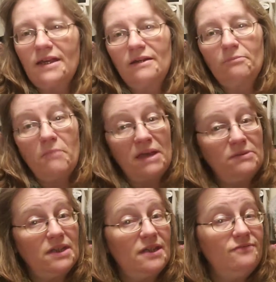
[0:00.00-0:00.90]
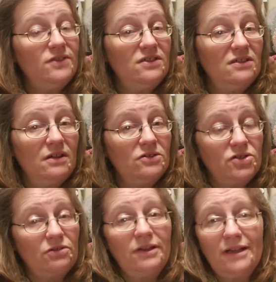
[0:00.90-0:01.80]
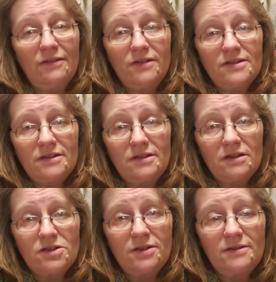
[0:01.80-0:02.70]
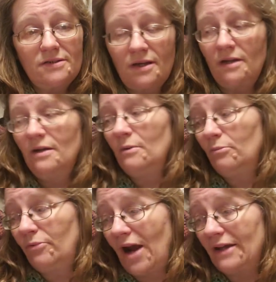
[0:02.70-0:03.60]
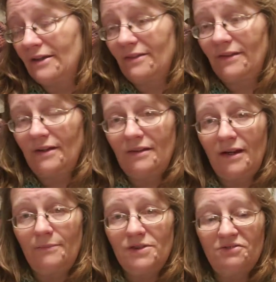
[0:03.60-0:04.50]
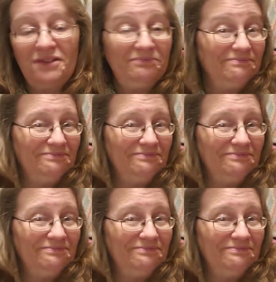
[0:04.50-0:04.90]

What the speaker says: and maybe even during this addictions bracket thing that I'm doing.